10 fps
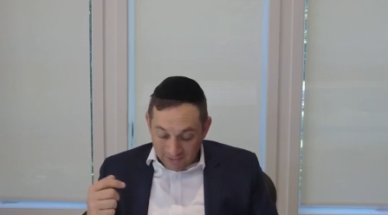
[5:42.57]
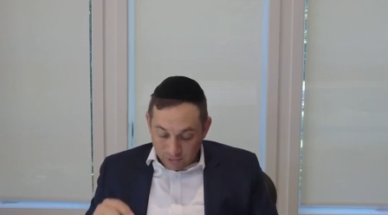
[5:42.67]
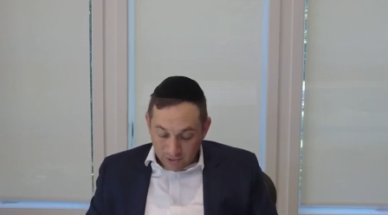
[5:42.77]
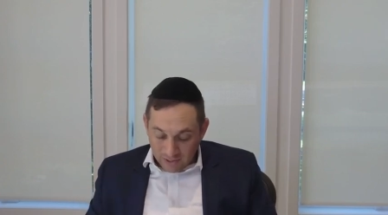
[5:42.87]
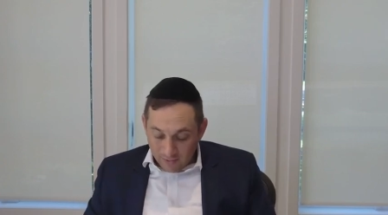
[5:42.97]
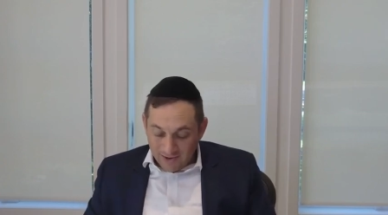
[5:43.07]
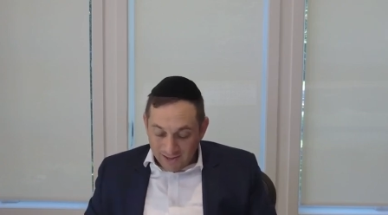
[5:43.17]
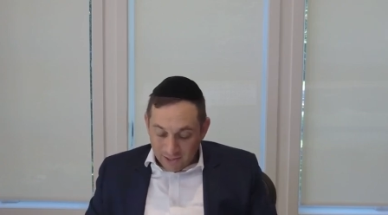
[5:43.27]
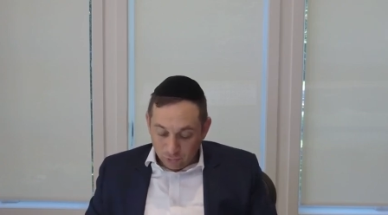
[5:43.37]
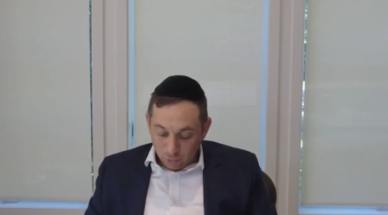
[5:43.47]
So now I
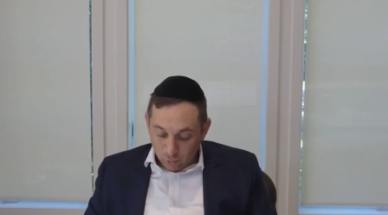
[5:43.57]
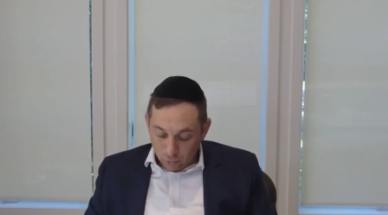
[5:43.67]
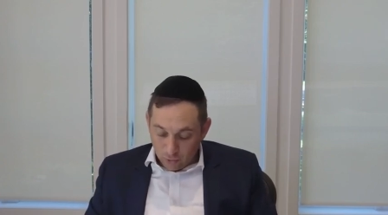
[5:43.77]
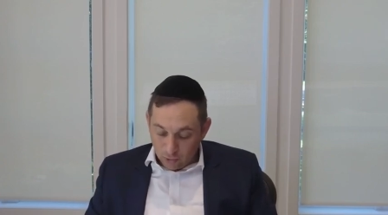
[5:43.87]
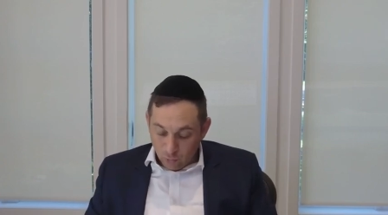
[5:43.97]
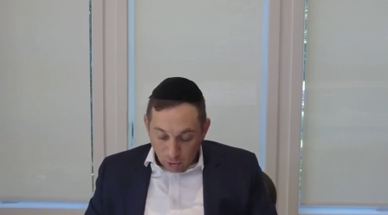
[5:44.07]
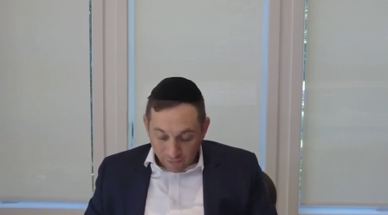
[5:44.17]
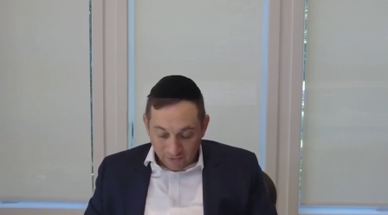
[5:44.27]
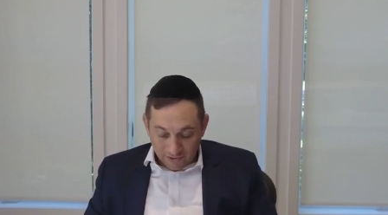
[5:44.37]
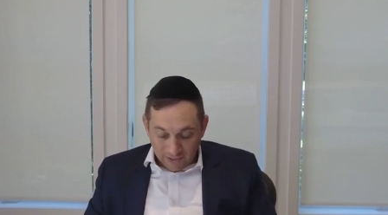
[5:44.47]
got to roy
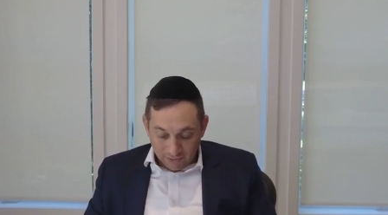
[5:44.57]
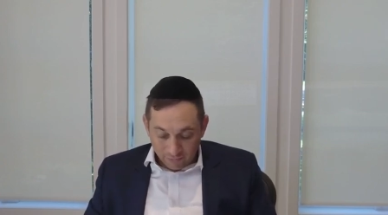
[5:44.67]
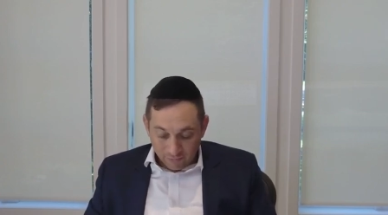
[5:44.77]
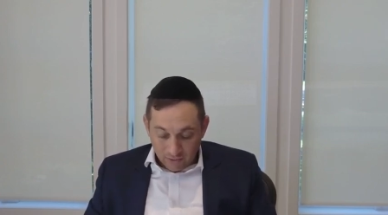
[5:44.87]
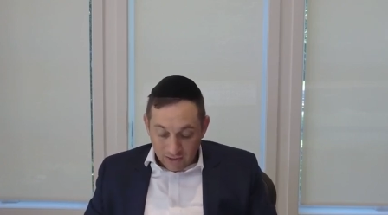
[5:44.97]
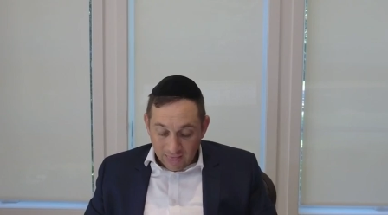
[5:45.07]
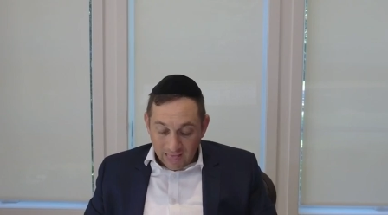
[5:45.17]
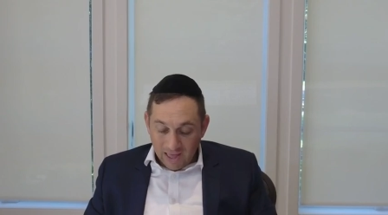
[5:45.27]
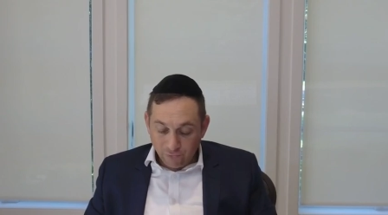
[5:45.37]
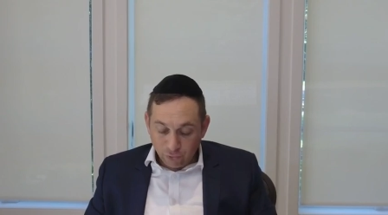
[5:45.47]
vakav.
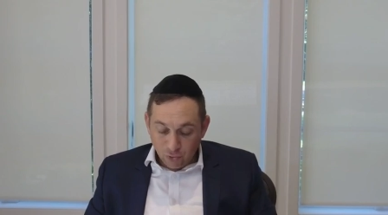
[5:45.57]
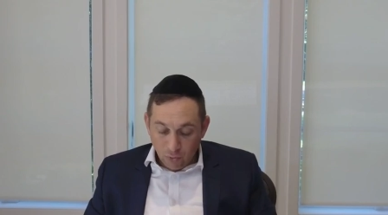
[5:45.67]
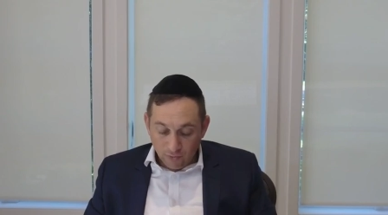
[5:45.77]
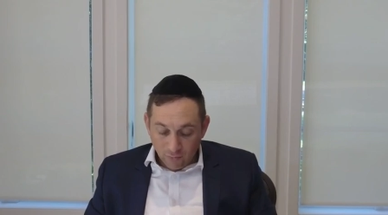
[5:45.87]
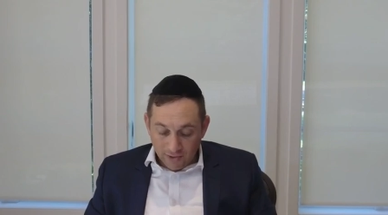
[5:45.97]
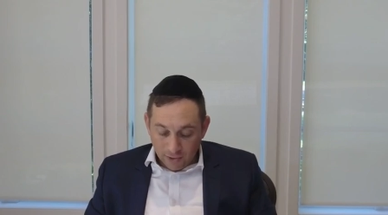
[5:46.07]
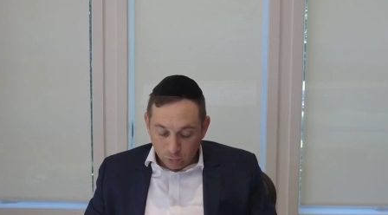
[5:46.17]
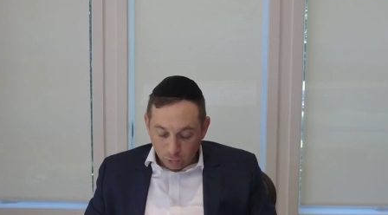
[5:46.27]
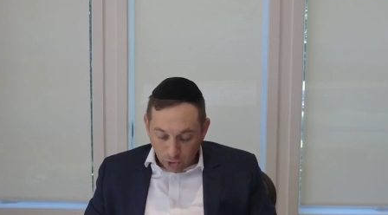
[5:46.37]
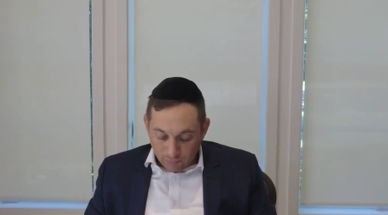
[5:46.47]
After the roy, what I get
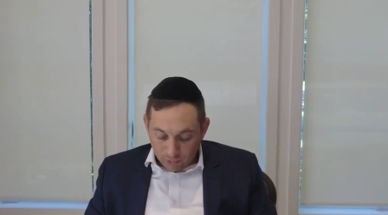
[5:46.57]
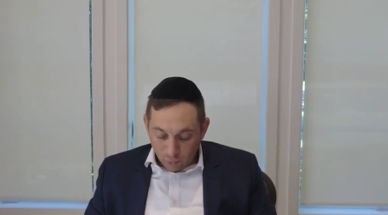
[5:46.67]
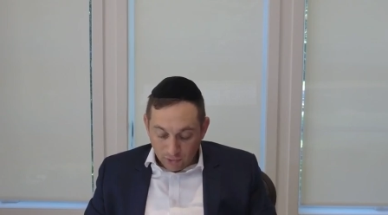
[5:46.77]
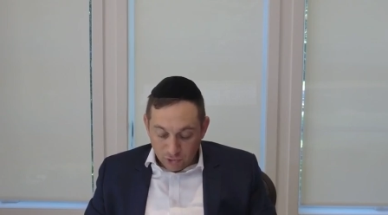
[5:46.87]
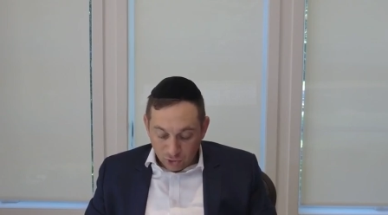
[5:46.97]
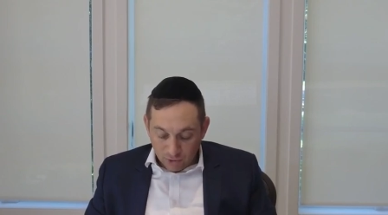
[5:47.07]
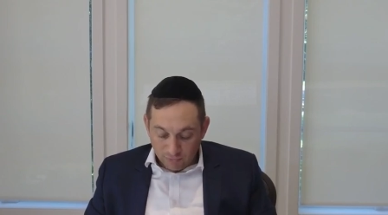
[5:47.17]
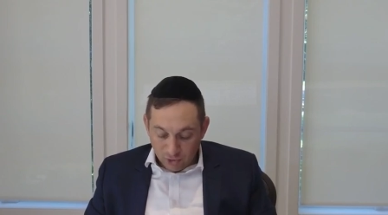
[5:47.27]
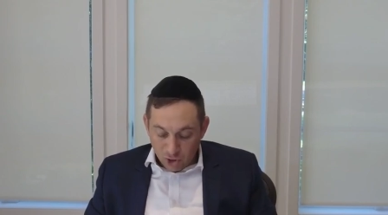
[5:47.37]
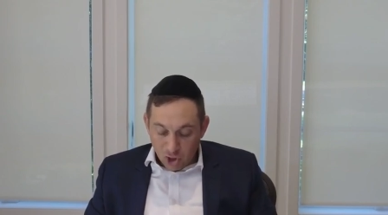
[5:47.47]
to toimin. What is
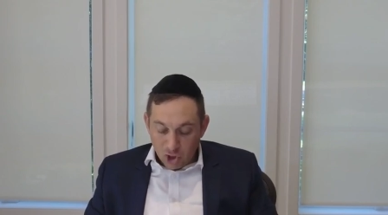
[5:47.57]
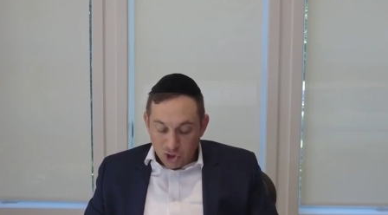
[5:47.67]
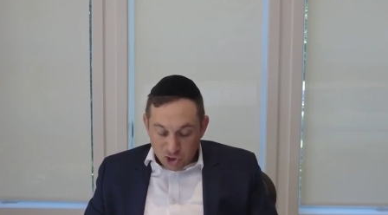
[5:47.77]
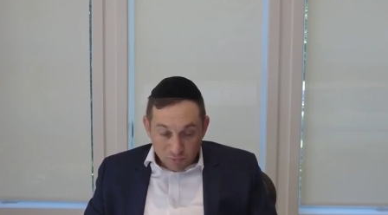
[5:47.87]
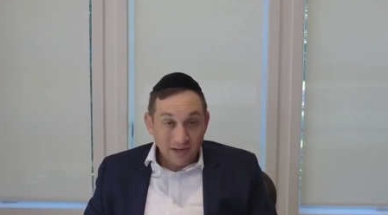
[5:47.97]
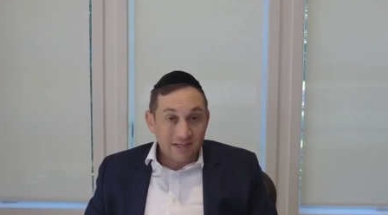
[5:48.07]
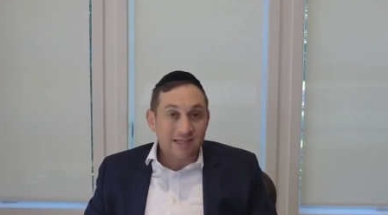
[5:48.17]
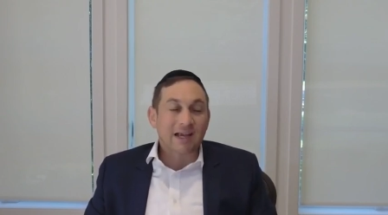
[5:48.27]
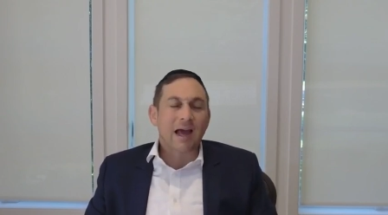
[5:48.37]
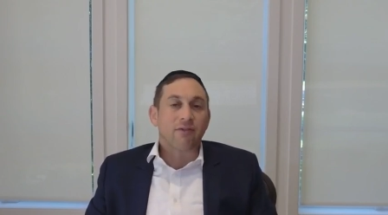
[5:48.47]
toimin? Shmini
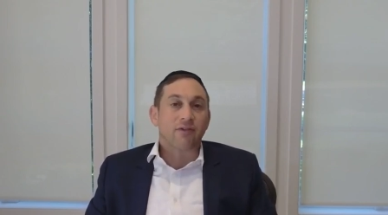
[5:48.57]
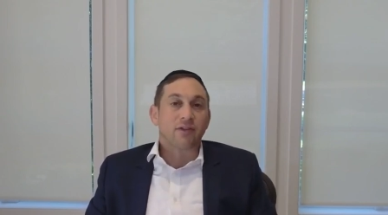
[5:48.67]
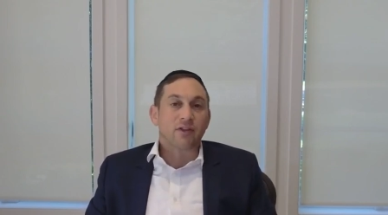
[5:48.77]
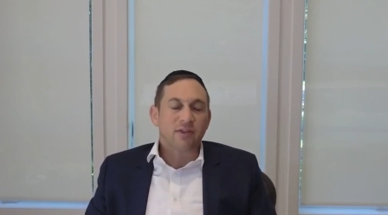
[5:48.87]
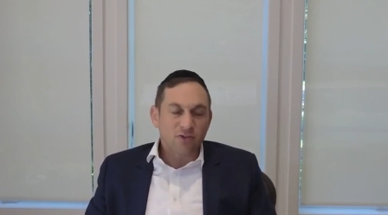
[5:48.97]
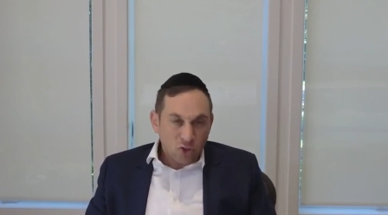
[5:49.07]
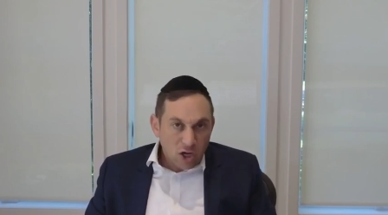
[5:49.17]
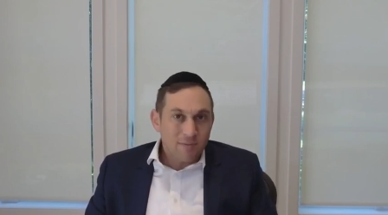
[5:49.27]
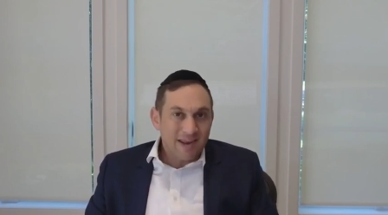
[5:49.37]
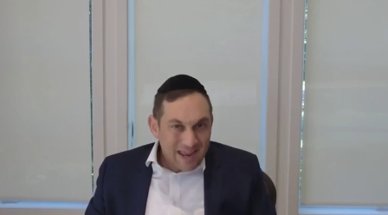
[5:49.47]
sakav.
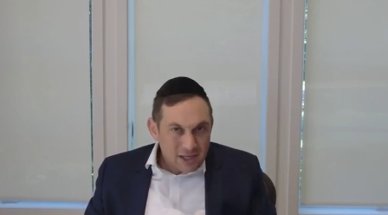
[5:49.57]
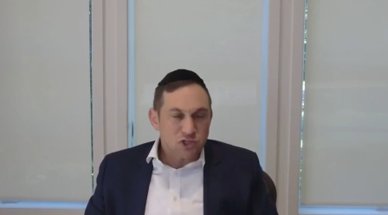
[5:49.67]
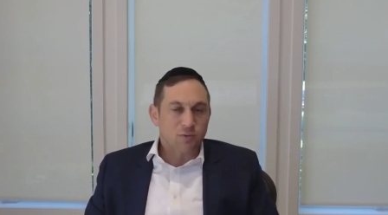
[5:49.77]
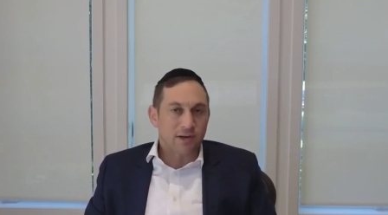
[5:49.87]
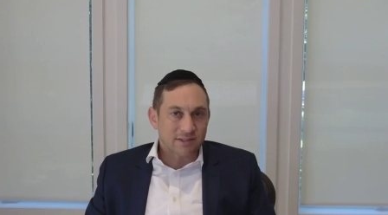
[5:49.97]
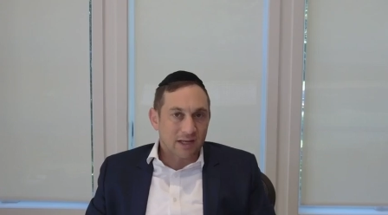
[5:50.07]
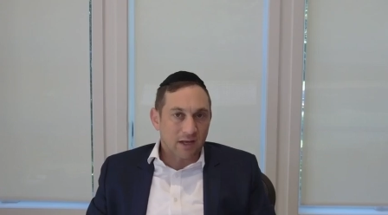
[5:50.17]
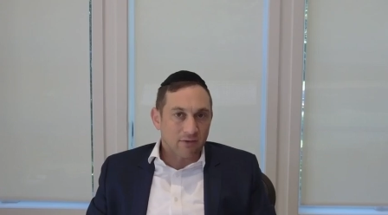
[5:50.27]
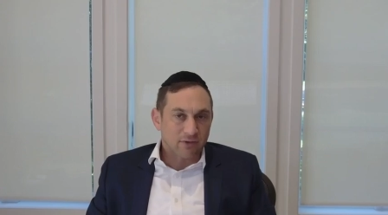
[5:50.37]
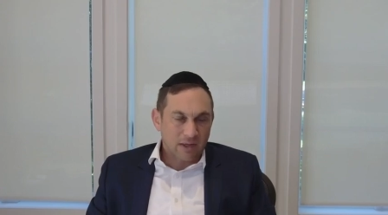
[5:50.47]
Toimin is shmini
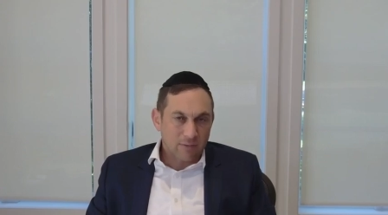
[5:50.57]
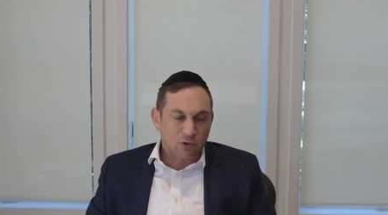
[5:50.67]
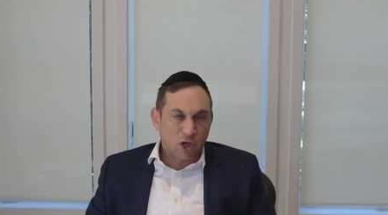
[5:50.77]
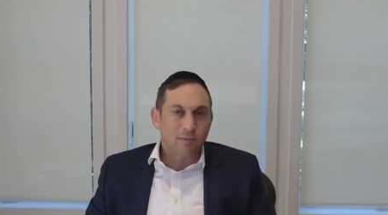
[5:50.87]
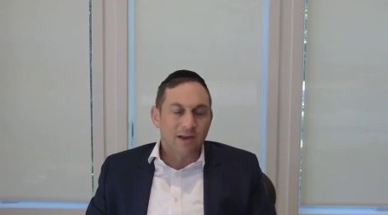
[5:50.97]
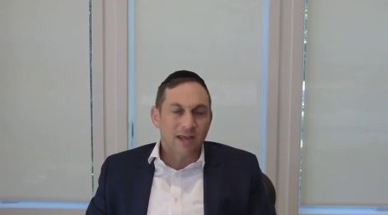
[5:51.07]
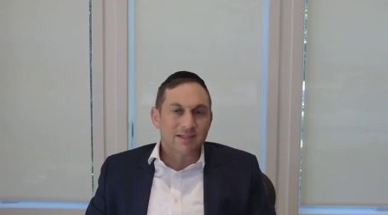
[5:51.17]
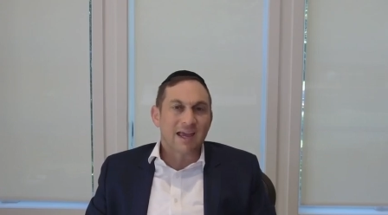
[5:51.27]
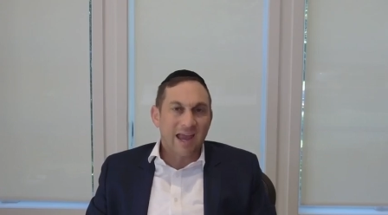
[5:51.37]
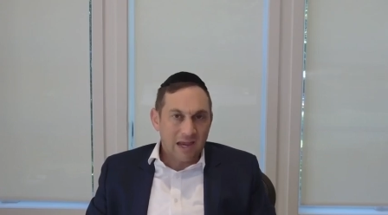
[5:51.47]
sakav. Toimin
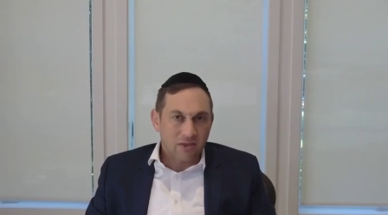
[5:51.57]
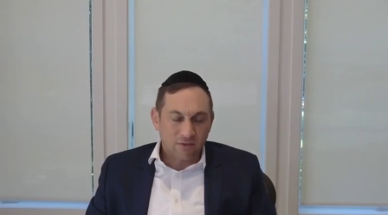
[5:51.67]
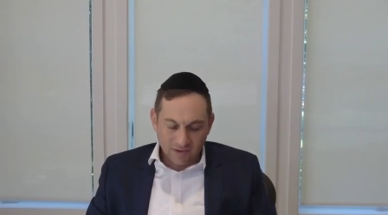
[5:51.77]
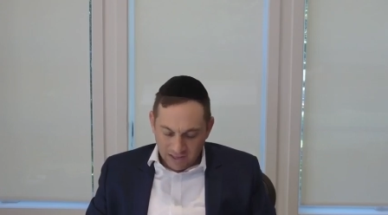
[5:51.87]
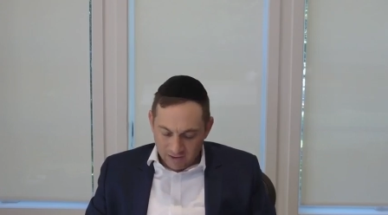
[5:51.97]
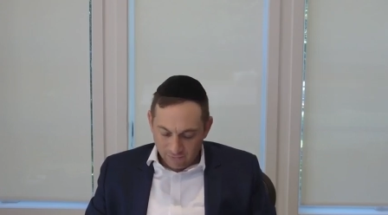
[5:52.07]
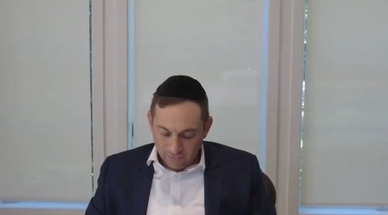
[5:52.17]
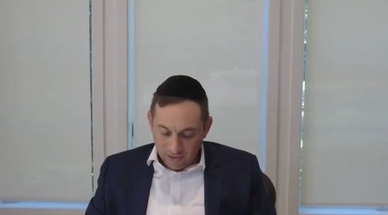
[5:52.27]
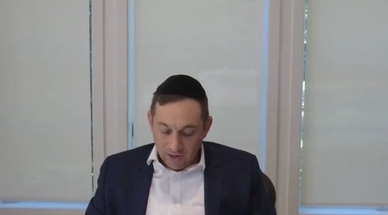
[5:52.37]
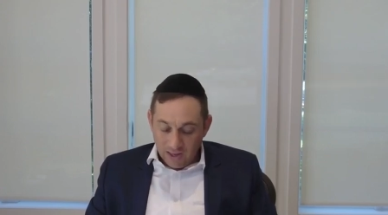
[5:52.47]
is an eighth of a kav.
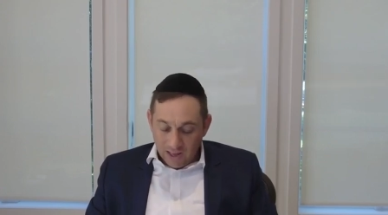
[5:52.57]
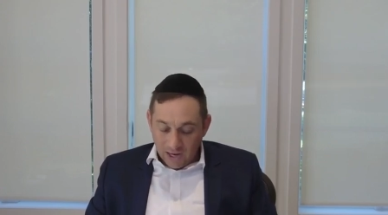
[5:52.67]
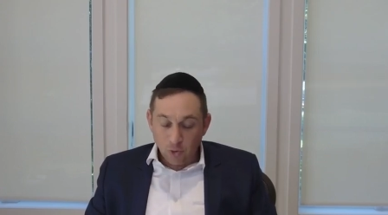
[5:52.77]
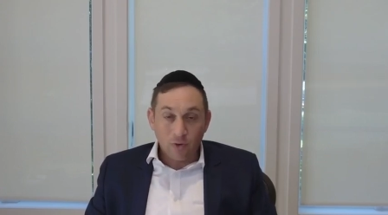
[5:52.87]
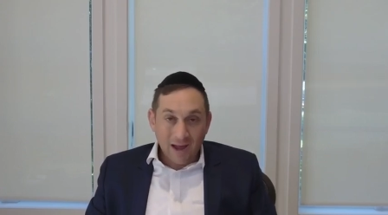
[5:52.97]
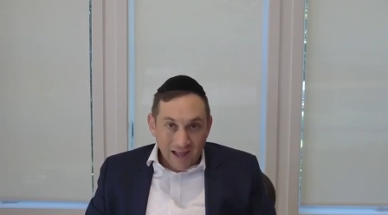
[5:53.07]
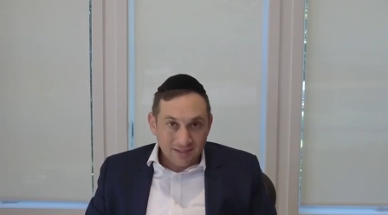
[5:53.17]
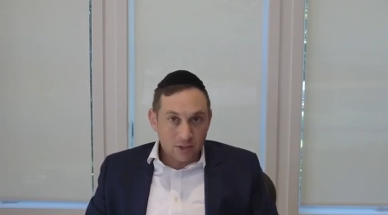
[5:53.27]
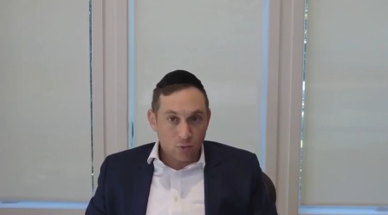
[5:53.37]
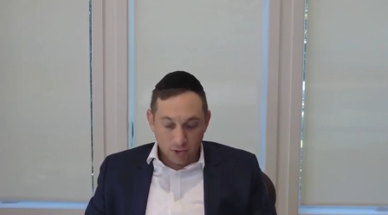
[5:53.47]
Hayu
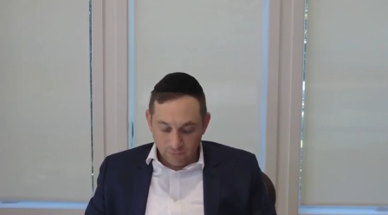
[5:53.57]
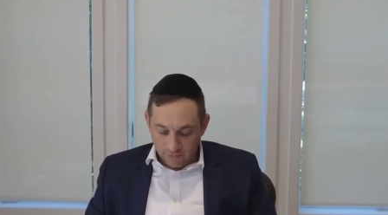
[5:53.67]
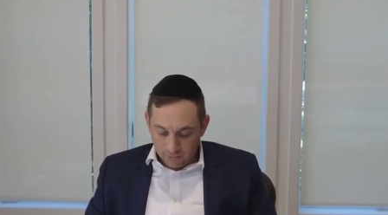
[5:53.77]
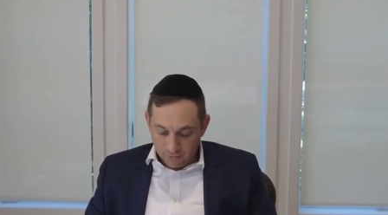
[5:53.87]
chatzi roiva.